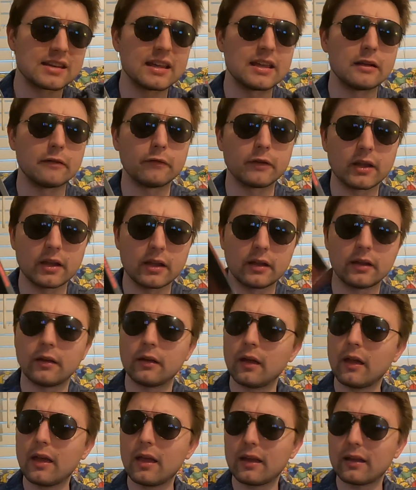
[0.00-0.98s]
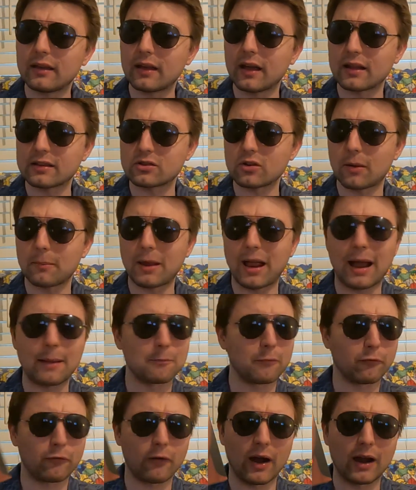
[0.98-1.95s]
TV yet, so I mean,
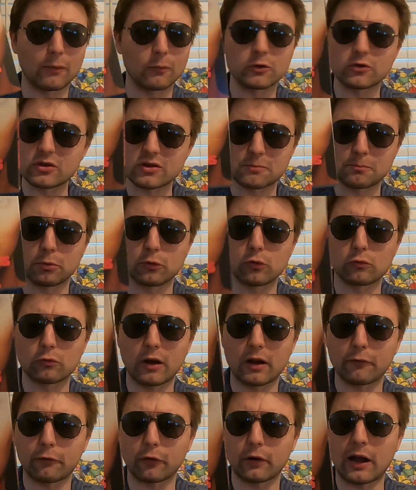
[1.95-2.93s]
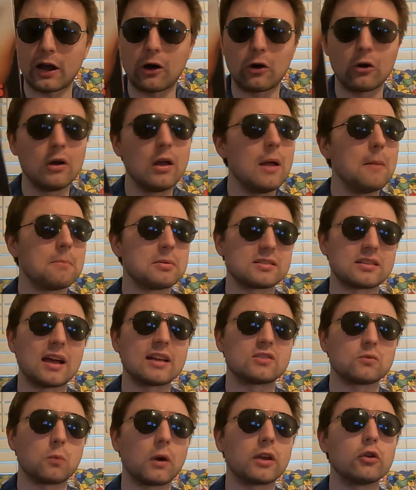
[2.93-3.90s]
I'm fine with just Blu-ray for now.
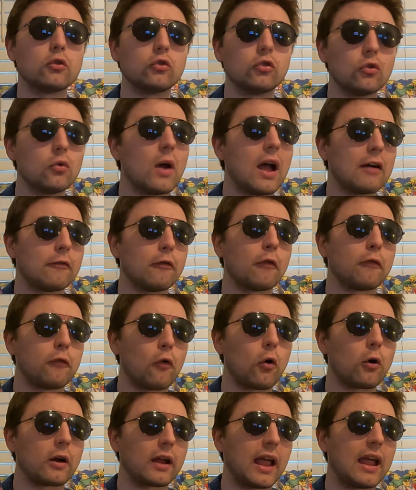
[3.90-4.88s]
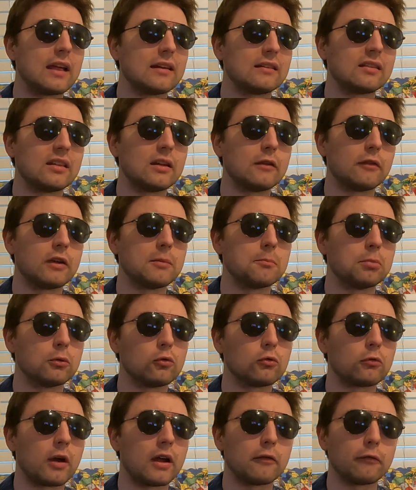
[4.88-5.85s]
Besides, when you do have a 4K TV,
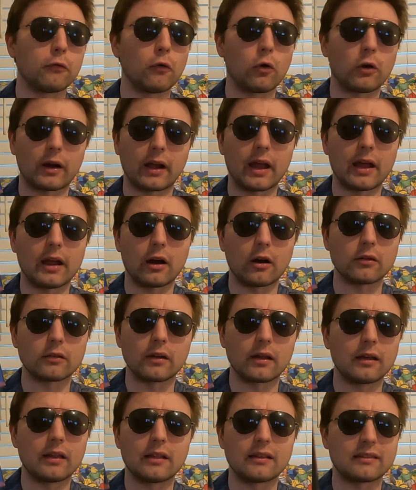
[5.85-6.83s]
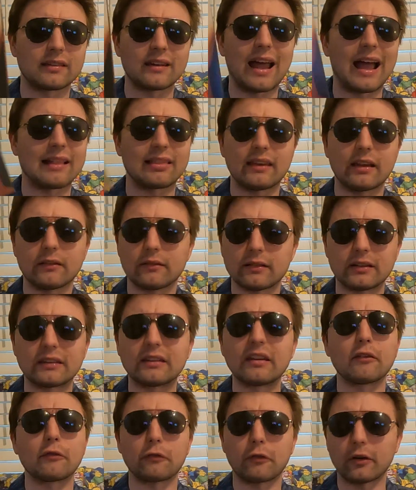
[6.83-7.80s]
Blu-ray 4K, it's not that
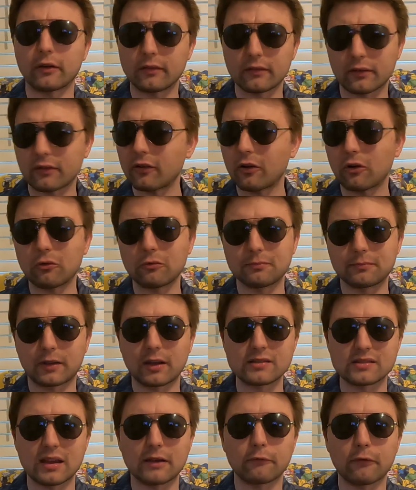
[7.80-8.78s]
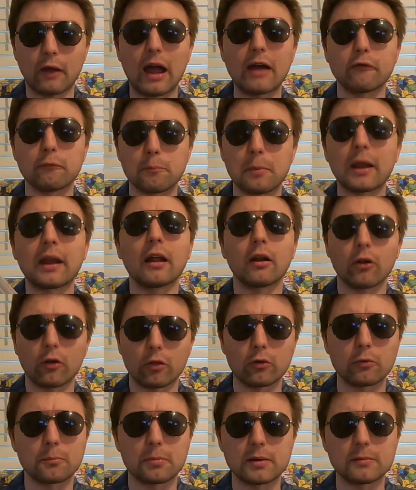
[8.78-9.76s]
different, so, because I've been at
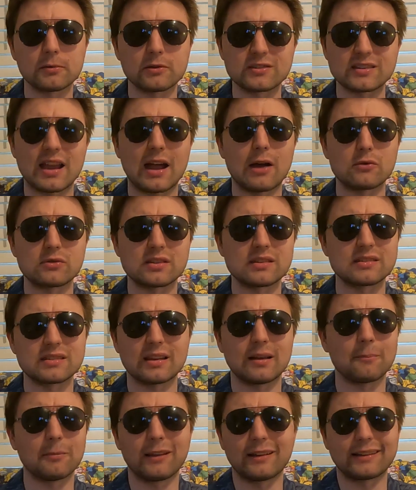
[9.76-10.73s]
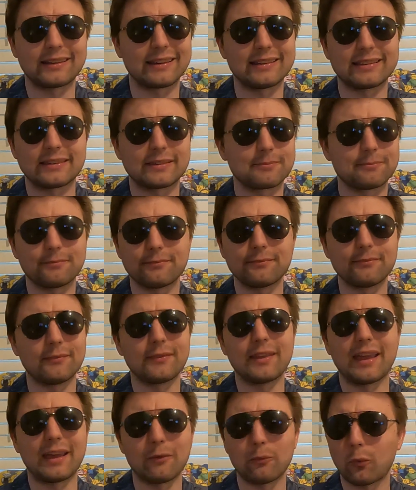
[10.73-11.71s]
other people's houses, and I'm like, it's,
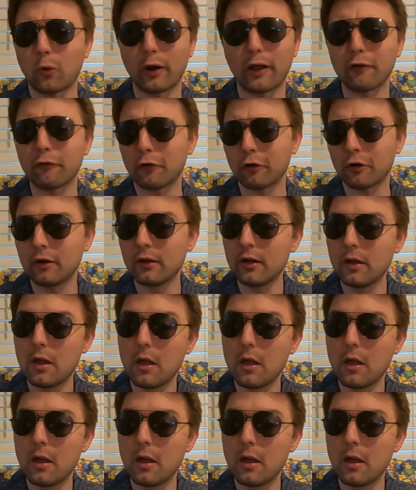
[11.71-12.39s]
yeah, whatever.